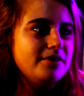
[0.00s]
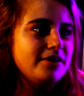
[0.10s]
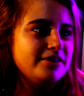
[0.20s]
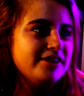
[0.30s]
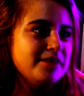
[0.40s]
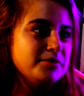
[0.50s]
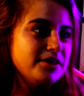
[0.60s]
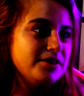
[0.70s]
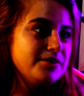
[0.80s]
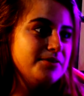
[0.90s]
a lot of times
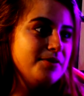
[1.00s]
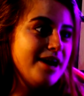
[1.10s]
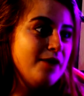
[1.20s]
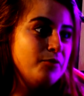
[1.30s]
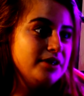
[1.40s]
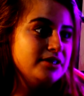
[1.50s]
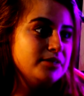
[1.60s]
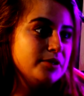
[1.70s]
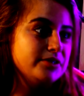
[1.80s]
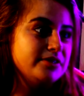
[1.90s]
like how we
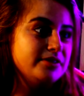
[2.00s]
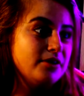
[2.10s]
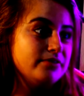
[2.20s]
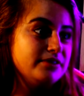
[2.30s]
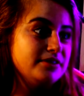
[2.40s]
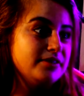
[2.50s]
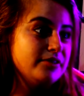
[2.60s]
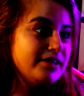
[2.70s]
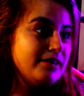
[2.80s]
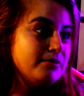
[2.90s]
see a person is often
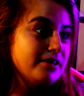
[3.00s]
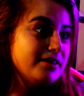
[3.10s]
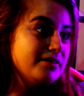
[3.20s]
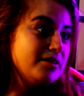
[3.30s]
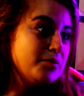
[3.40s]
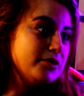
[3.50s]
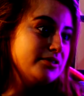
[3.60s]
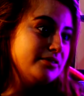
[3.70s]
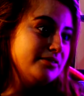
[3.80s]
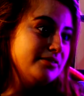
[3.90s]
different how like a
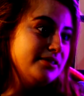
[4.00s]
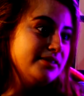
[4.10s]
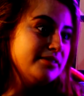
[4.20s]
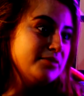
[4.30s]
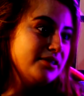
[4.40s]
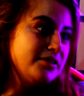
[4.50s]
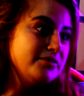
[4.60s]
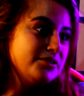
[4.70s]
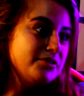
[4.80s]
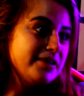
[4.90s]
person sees
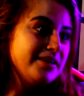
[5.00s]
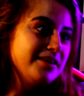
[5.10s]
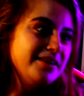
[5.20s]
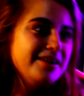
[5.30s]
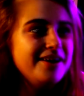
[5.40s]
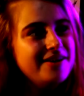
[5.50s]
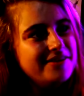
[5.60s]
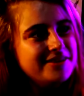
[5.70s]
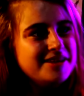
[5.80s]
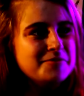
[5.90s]
themselves. So like
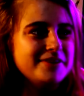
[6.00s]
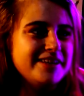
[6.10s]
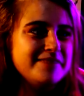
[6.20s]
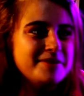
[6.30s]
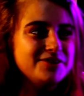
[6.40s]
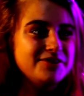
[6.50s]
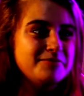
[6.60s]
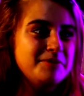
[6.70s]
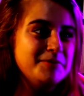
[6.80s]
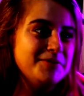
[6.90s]
a lot of times when I take pictures
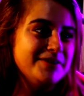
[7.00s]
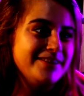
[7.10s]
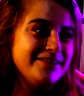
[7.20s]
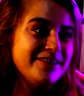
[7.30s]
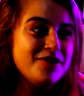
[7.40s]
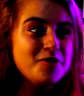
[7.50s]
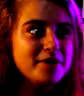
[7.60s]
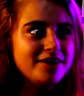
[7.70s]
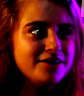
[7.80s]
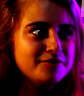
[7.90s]
of people and they're like, oh
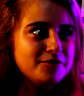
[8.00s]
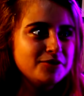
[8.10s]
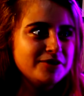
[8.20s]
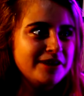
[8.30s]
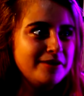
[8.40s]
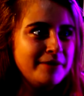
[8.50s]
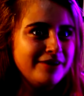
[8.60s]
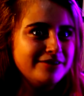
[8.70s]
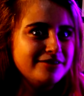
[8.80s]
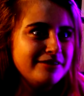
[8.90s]
my god, the photos say come
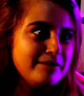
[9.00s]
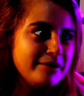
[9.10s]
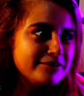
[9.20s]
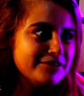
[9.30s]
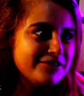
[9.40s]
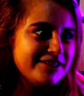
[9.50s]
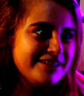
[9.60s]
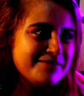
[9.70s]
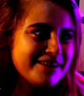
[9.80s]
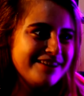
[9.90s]
out so good,
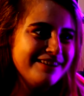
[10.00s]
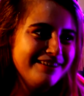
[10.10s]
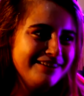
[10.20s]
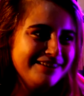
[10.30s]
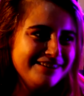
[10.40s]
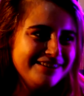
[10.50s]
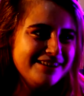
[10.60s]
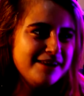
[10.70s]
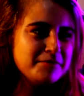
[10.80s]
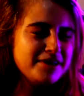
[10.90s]

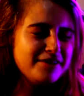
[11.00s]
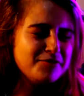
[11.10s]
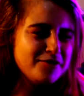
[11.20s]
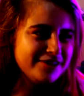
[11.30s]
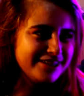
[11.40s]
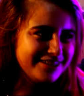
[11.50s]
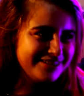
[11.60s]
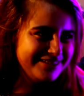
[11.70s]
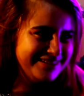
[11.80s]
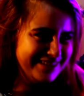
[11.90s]
I'm like, of course they
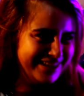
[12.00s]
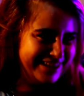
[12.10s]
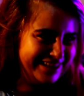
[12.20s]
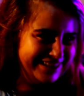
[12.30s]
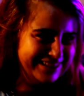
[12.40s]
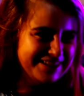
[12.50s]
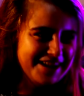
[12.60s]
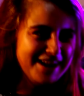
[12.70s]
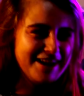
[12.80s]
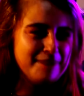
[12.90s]
did.
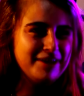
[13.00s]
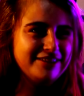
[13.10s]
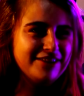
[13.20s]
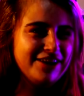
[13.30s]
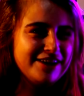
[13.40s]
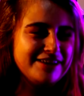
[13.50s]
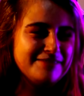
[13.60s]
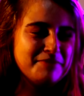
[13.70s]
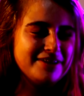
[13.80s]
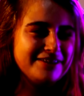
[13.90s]
Like, I'm like,
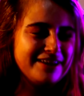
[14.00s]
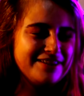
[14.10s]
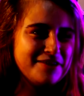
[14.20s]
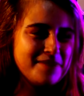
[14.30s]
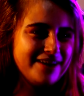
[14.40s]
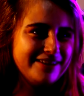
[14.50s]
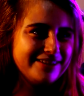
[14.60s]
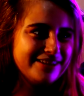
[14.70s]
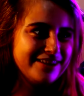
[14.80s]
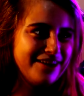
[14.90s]
duh. But in like their mind,
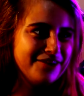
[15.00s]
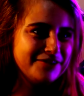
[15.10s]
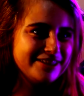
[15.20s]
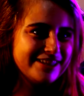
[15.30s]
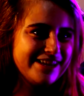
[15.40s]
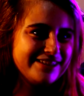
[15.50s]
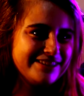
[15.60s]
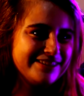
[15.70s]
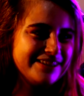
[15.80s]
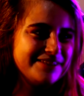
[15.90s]
that's like not always the
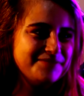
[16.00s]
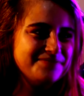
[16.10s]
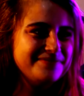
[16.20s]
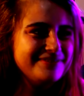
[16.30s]
case, and it's like